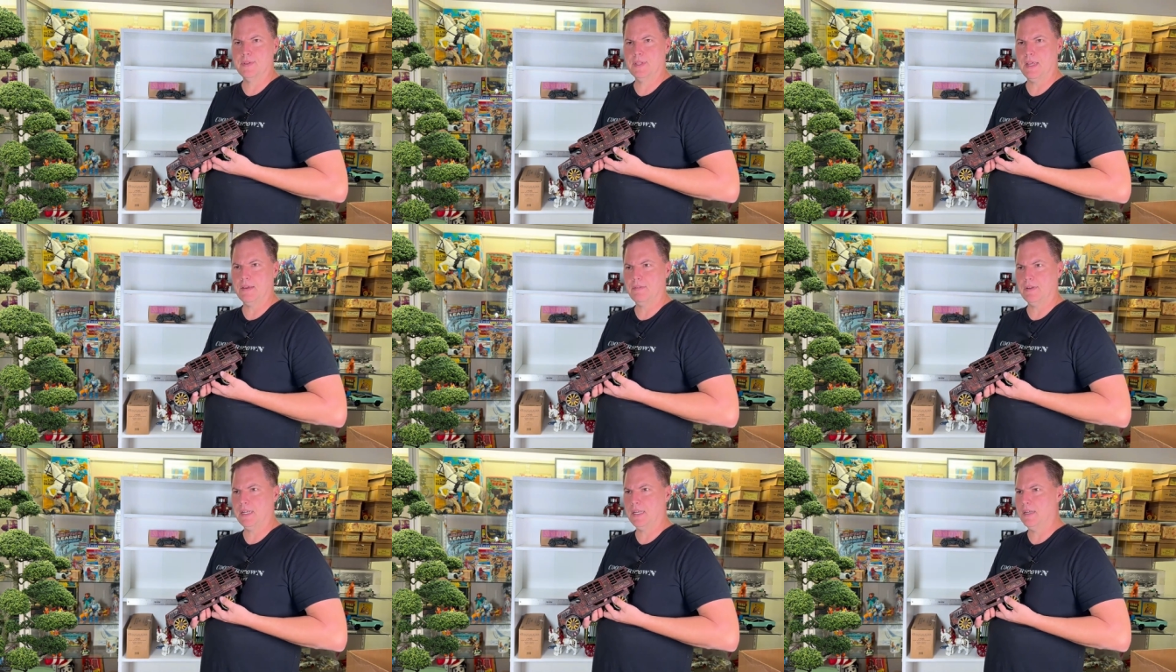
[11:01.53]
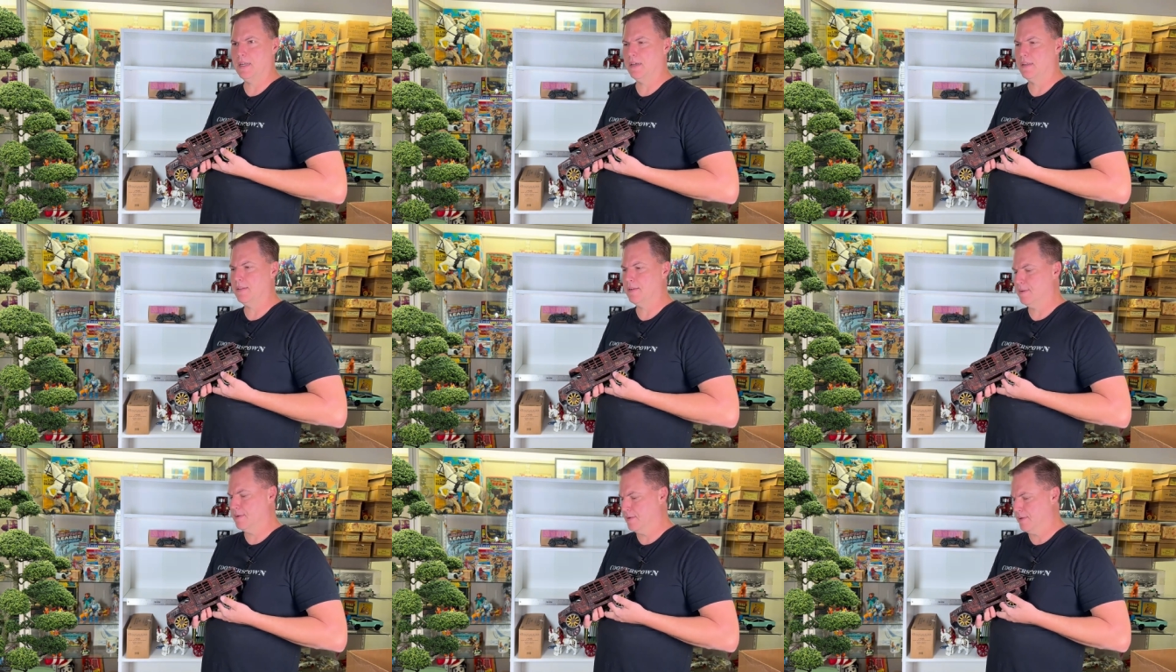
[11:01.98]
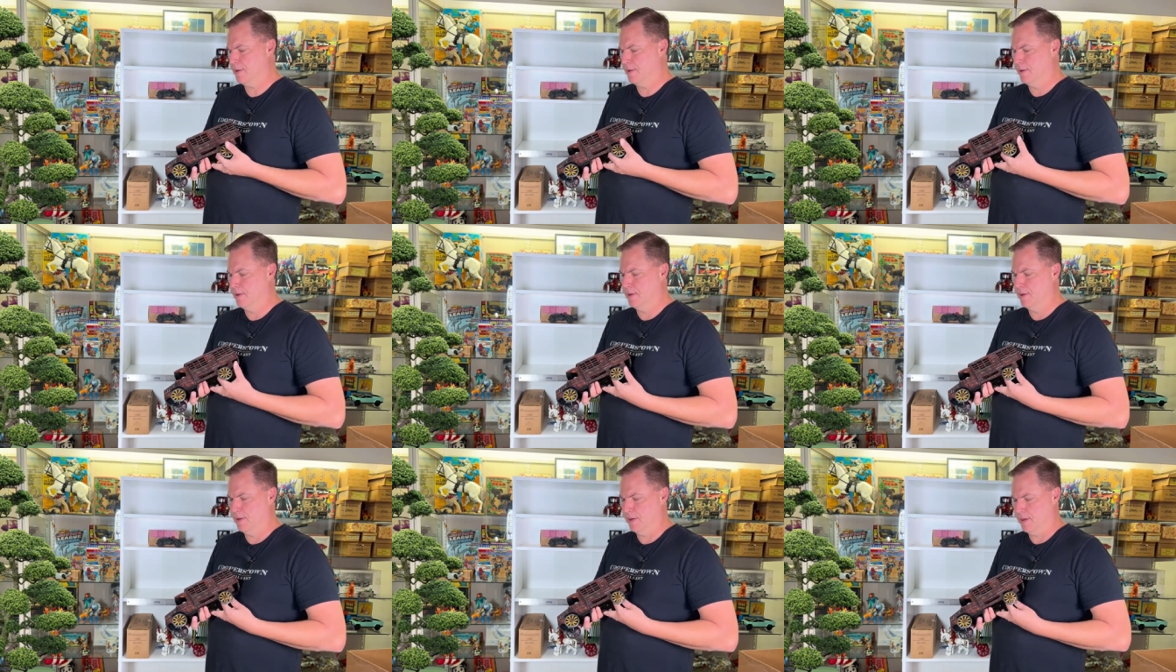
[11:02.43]
$70,
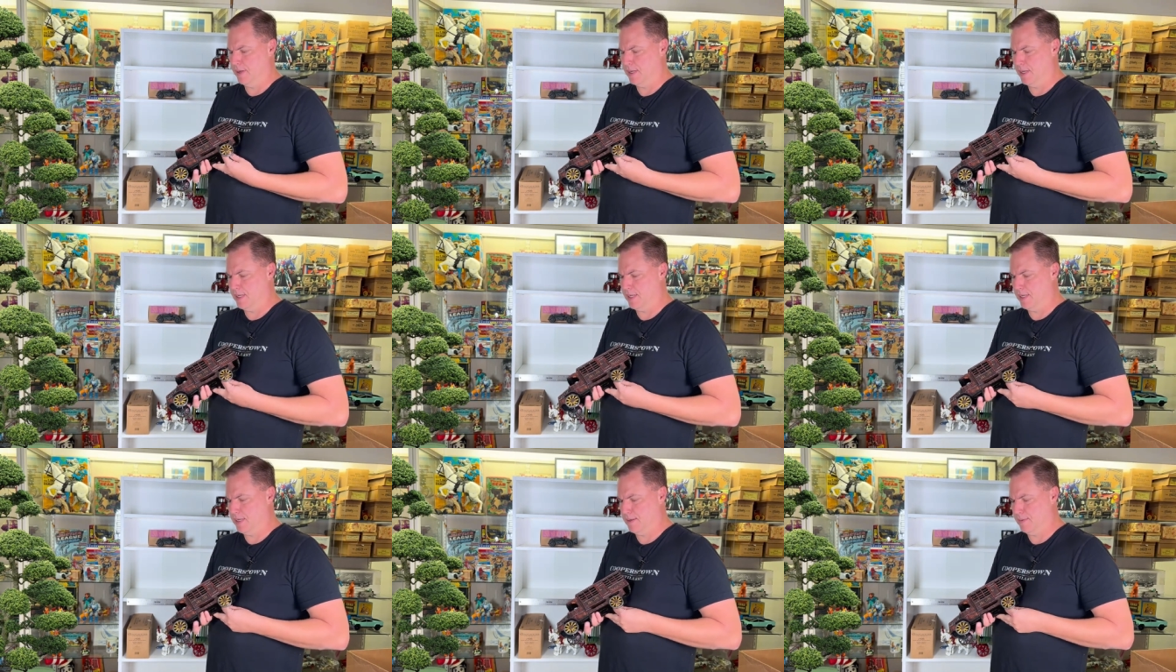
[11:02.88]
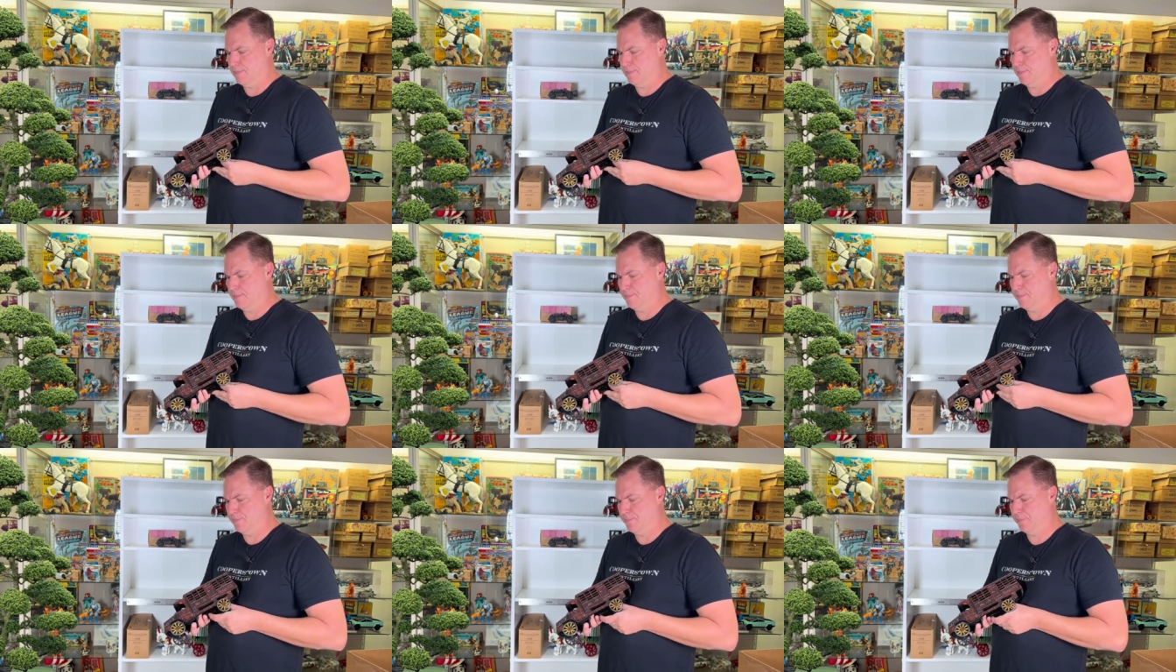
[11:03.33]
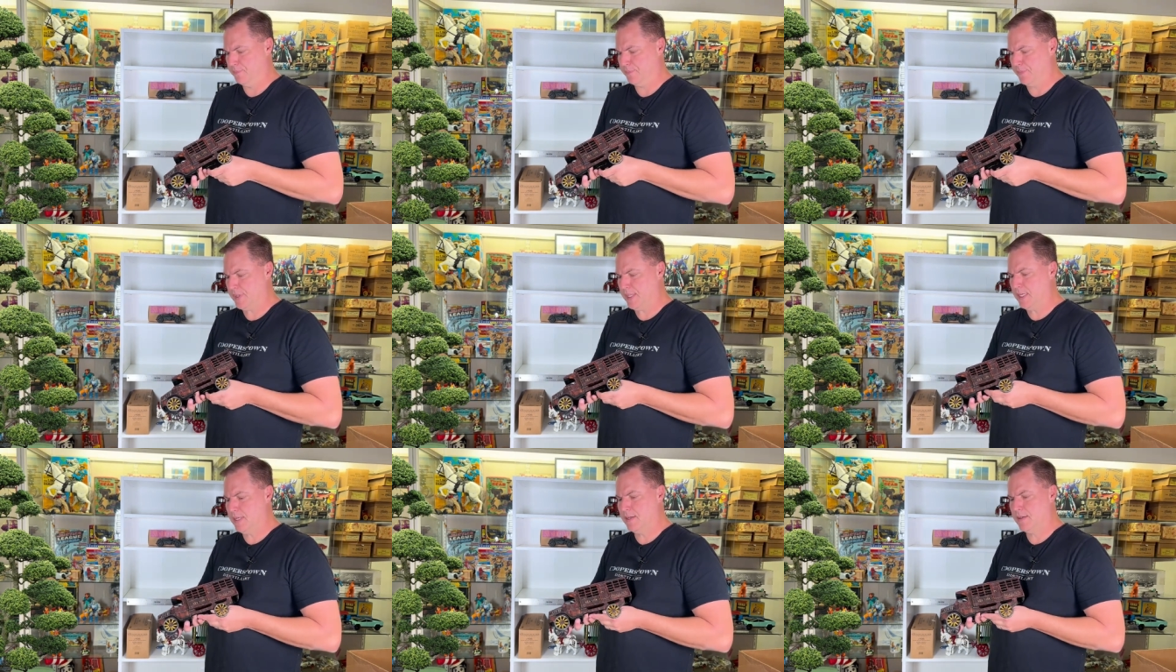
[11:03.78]
um,
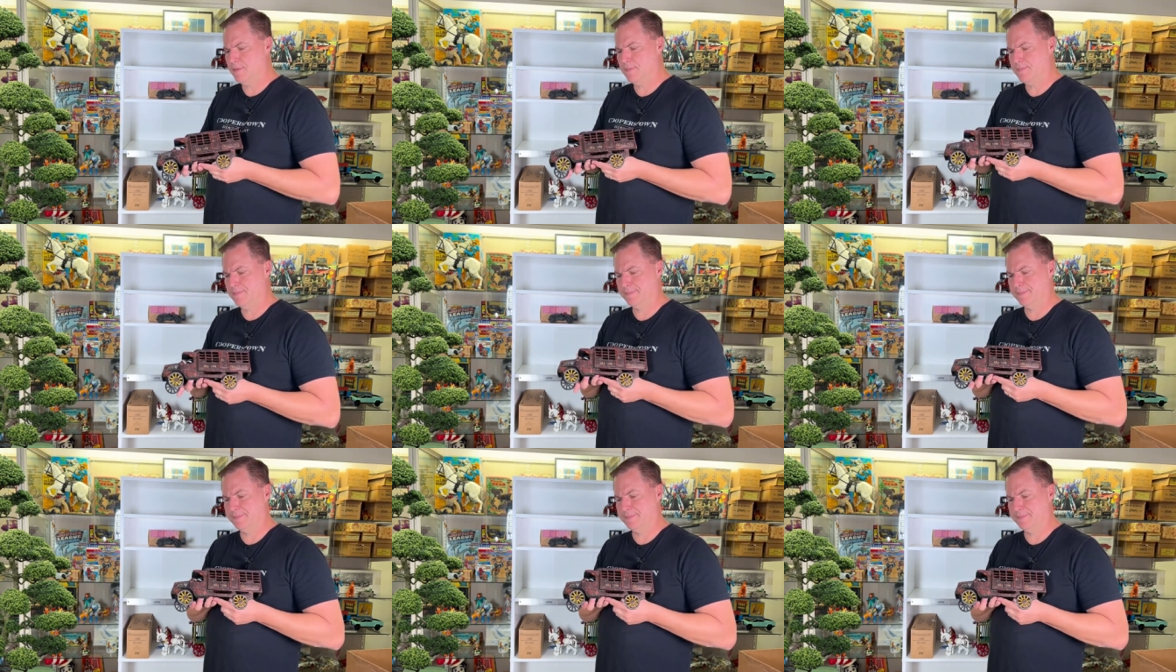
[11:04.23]
you know,